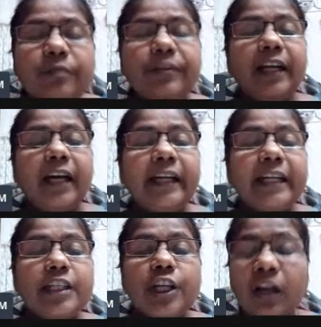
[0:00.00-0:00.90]
of a
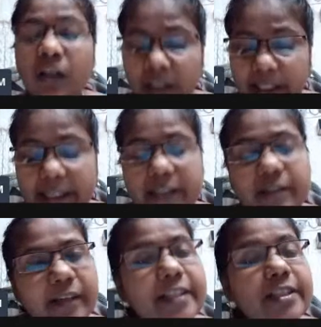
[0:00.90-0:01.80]
conductor
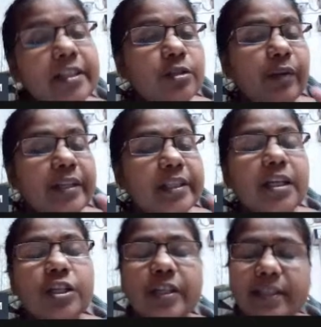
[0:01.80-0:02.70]
increases. So
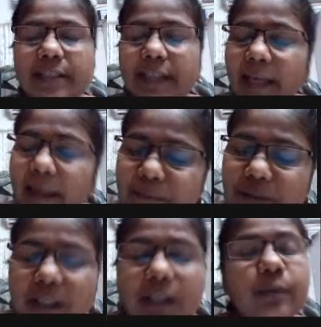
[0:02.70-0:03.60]
assertion is
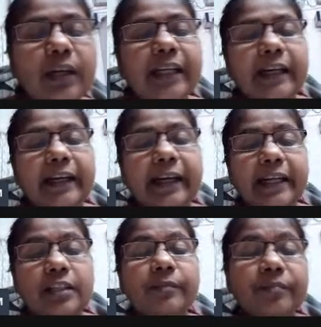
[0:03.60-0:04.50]
absolutely
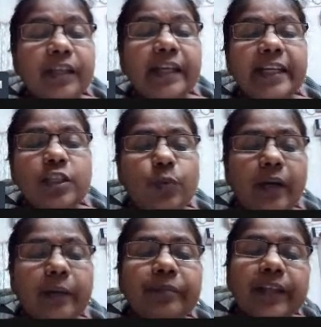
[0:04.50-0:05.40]
correct. Next
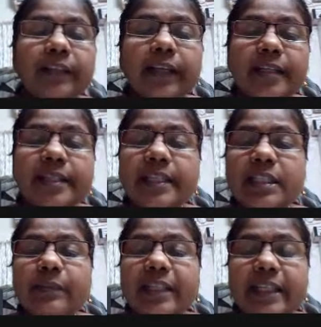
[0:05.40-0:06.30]
one. The
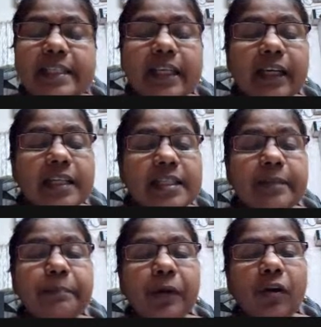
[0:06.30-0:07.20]
resistivity is the
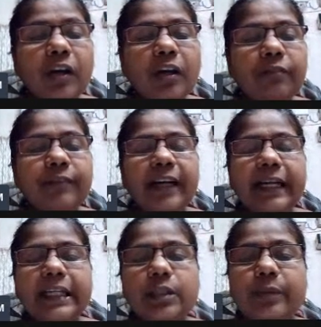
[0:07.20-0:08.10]
reciprocal of
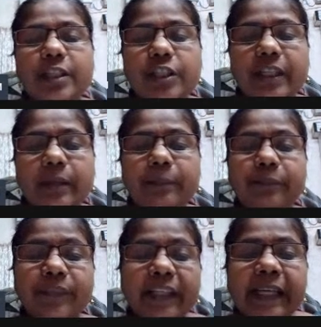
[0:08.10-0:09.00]
conductivity.
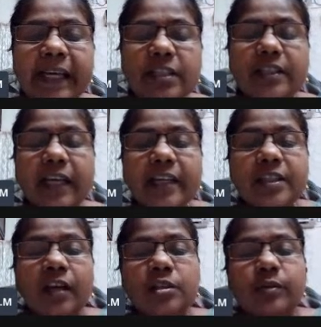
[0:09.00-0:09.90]
Yes, that
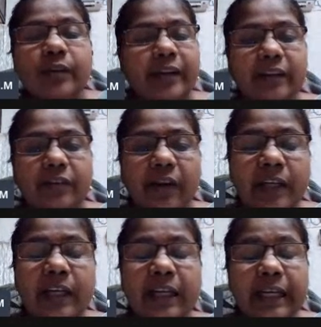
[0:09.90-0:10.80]
is also correct,
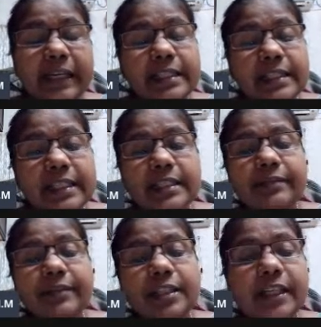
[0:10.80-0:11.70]
right?
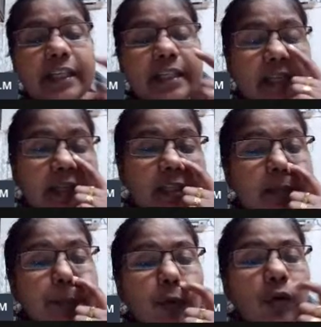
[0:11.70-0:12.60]
Resistivity is the
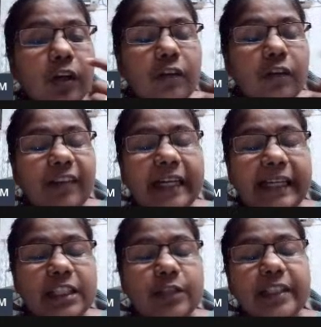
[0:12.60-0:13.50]
reciprocal of
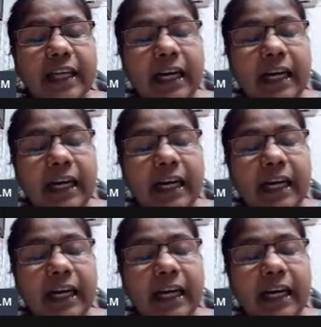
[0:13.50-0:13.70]
conductivity.